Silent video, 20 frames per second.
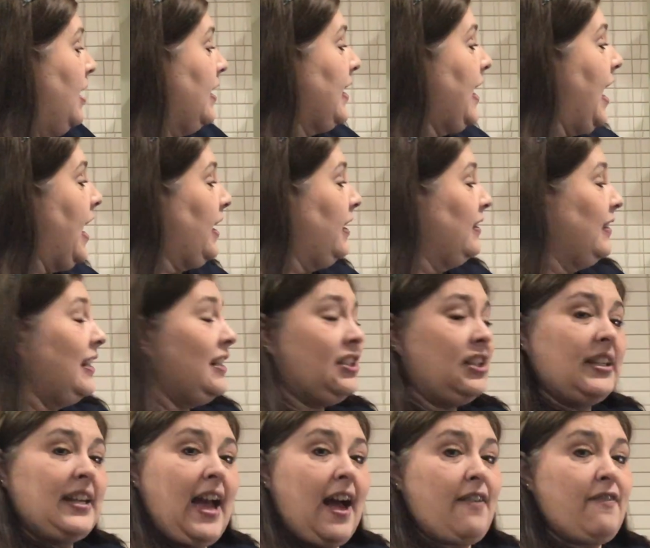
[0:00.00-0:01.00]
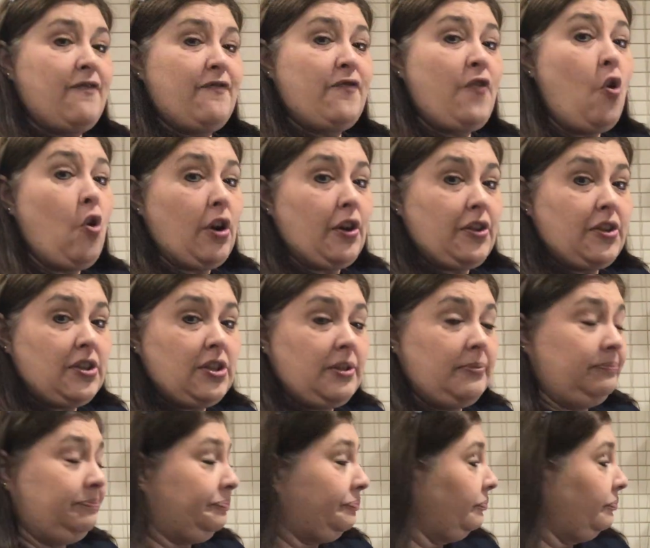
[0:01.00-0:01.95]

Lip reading: Okay, let's look at fourths.